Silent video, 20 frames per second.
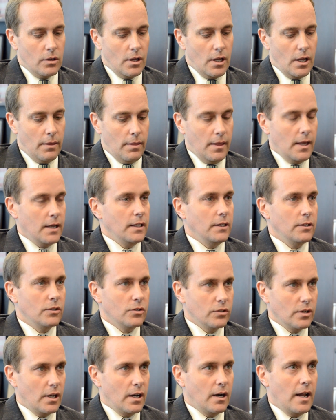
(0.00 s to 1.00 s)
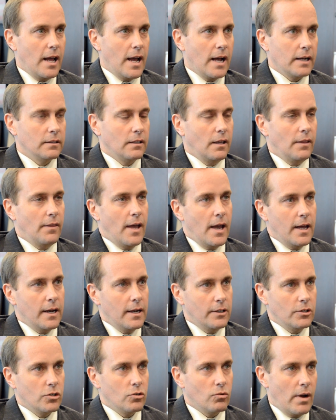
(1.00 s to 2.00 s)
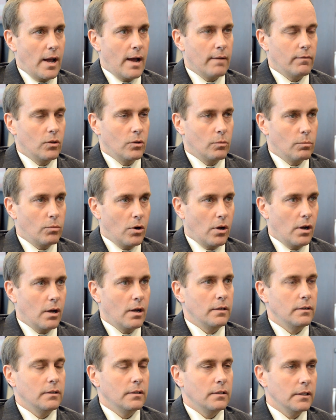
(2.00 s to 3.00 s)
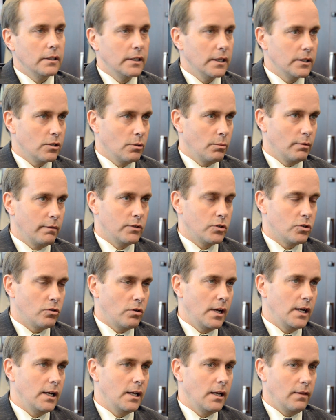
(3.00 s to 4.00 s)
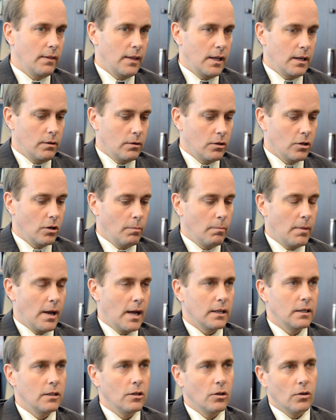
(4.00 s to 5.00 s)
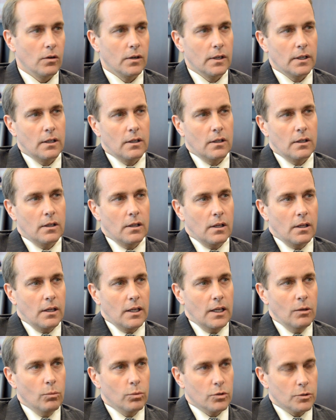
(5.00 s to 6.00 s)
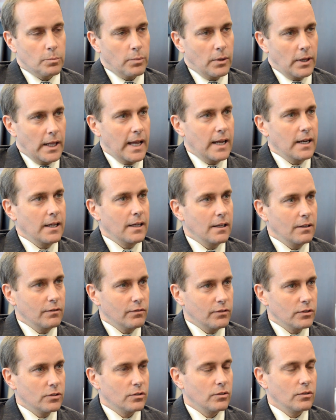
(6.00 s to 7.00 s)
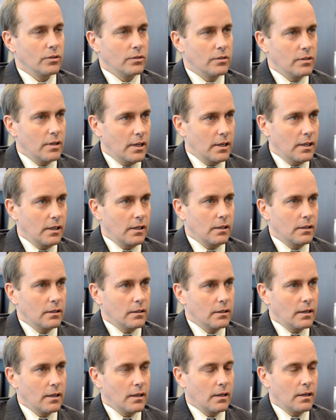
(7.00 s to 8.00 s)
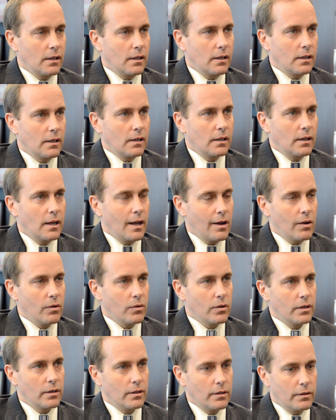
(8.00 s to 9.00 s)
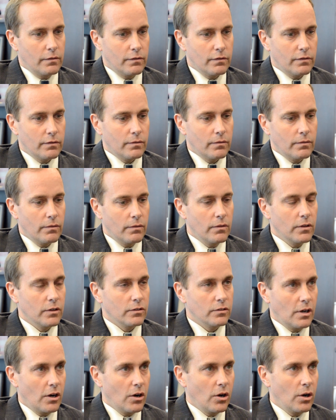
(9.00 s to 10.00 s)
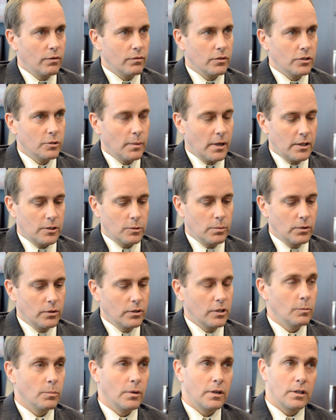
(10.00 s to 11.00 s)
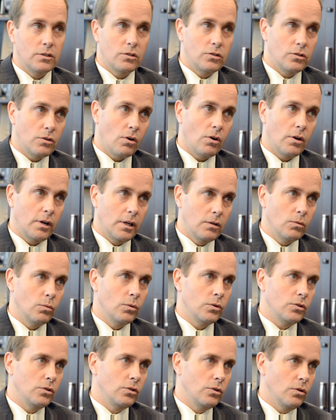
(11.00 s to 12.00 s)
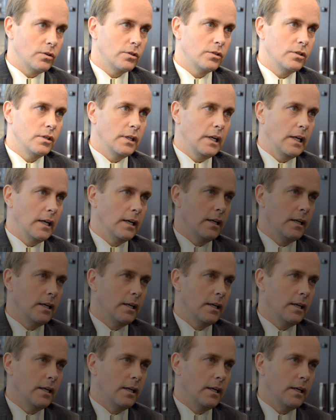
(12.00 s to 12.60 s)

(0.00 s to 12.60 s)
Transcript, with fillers: and then he decided to act on that and travel abroad, get some of his training, and then come back here. He was planning and facilitating uh, out of this area of responsibility, but his target was New York City.